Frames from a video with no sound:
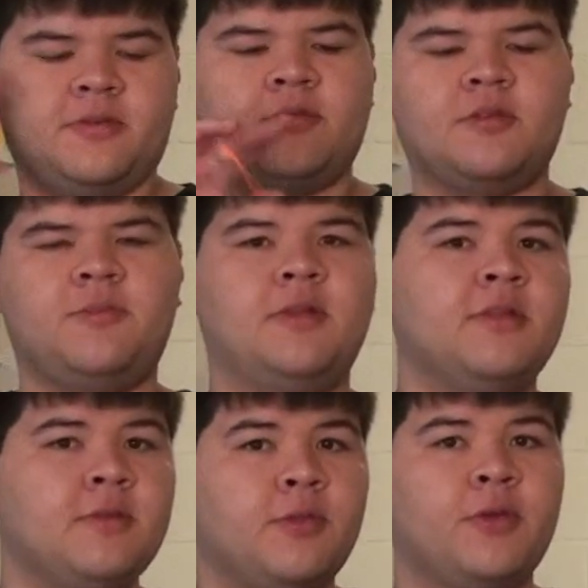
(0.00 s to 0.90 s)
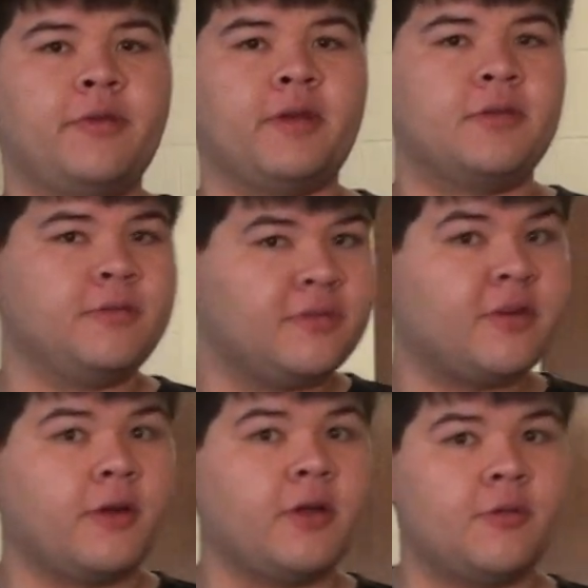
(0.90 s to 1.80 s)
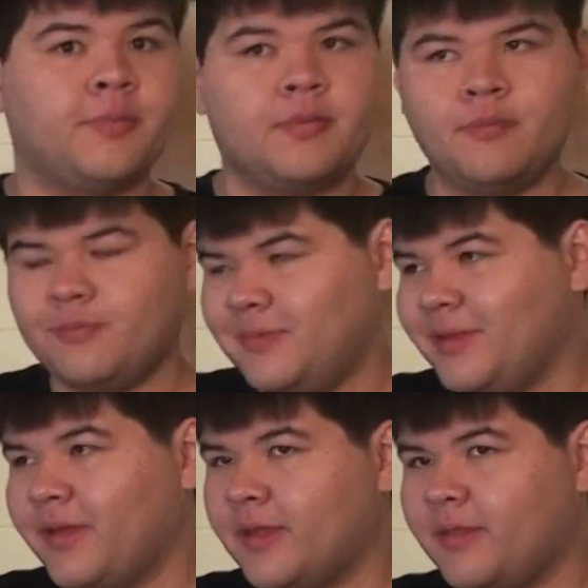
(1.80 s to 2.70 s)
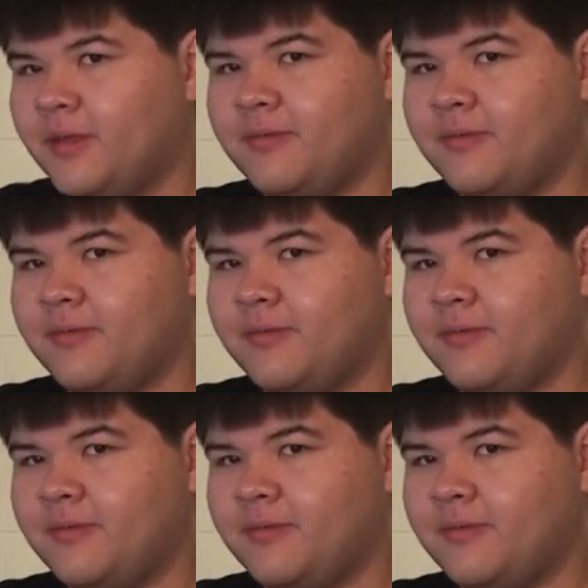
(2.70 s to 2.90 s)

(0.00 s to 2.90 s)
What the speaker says: is going to be a little theoretical, so I hope you like that.